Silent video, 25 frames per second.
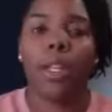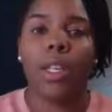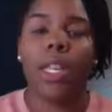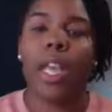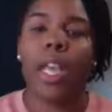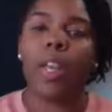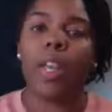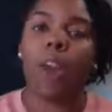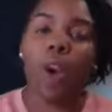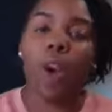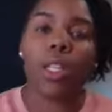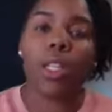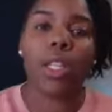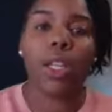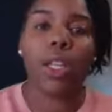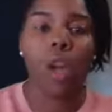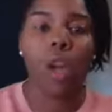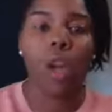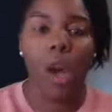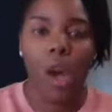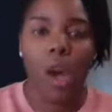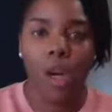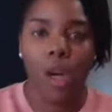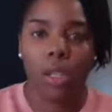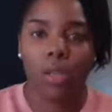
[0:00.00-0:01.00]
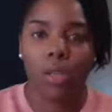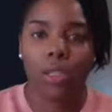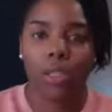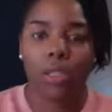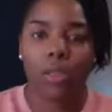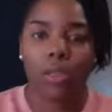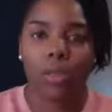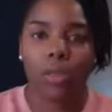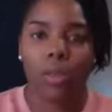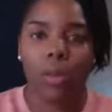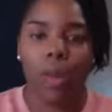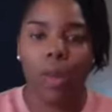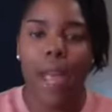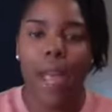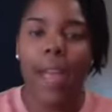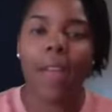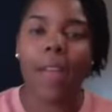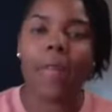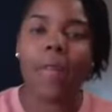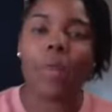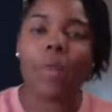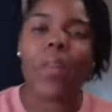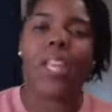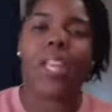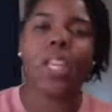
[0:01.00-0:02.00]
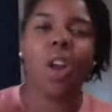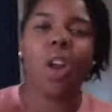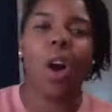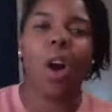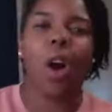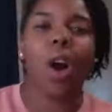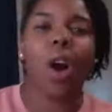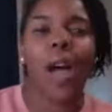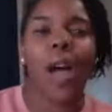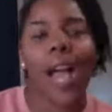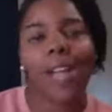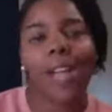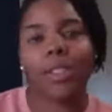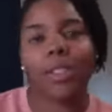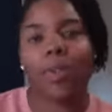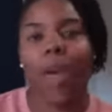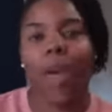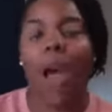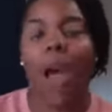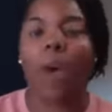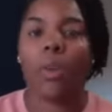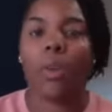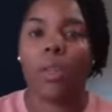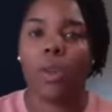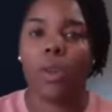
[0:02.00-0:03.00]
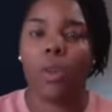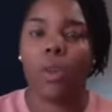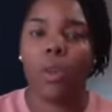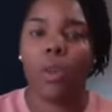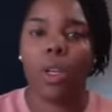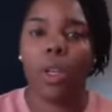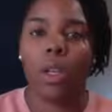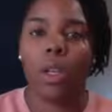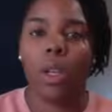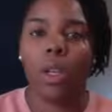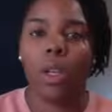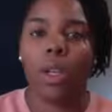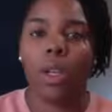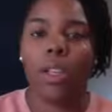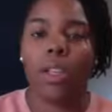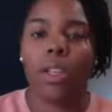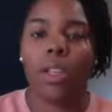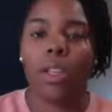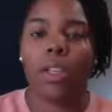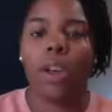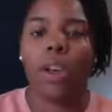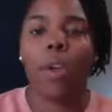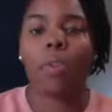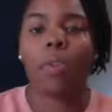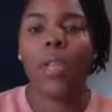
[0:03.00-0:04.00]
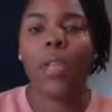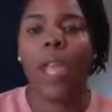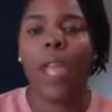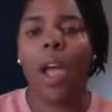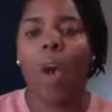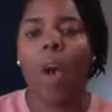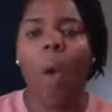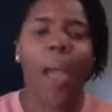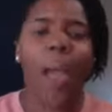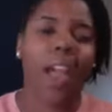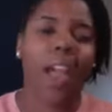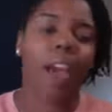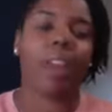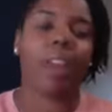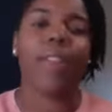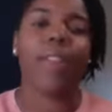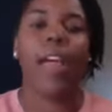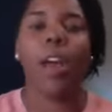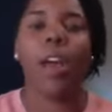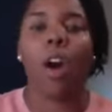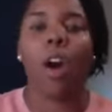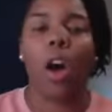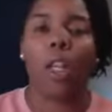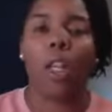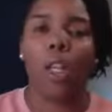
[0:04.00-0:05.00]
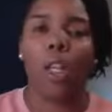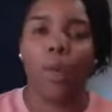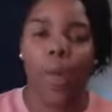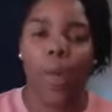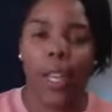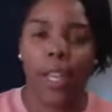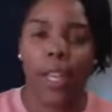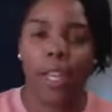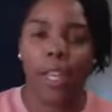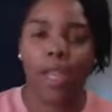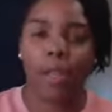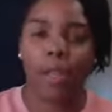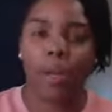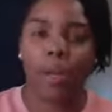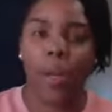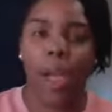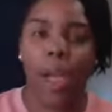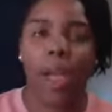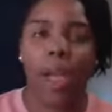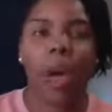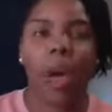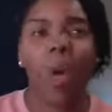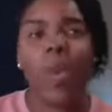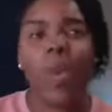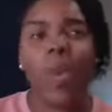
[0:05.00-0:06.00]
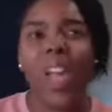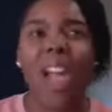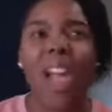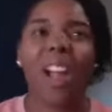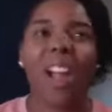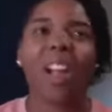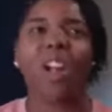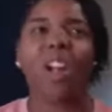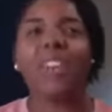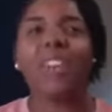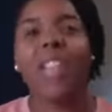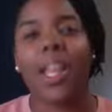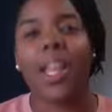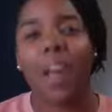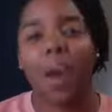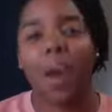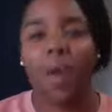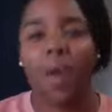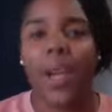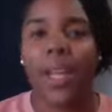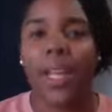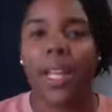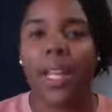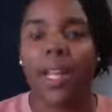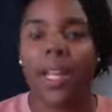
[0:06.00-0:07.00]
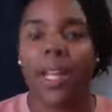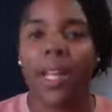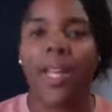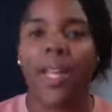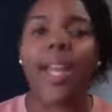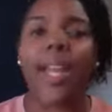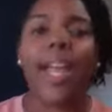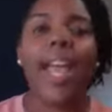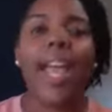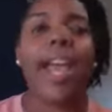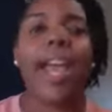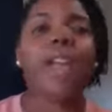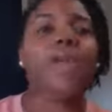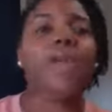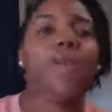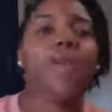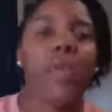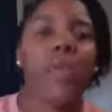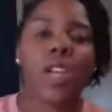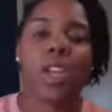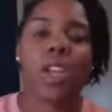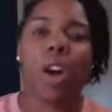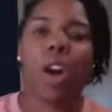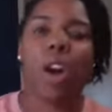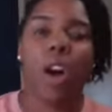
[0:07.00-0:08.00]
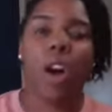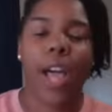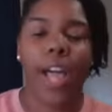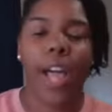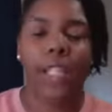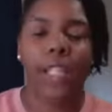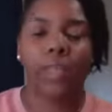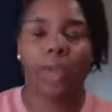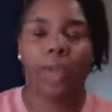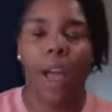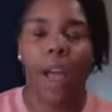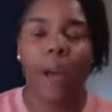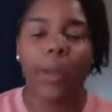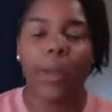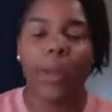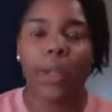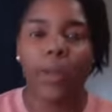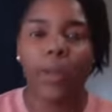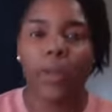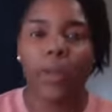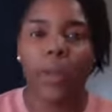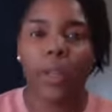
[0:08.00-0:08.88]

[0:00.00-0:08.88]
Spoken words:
Get on the calls. Every call has value. Don't say, oh, I got on that call already, right? Oh, yeah, I heard that already. Every call has value.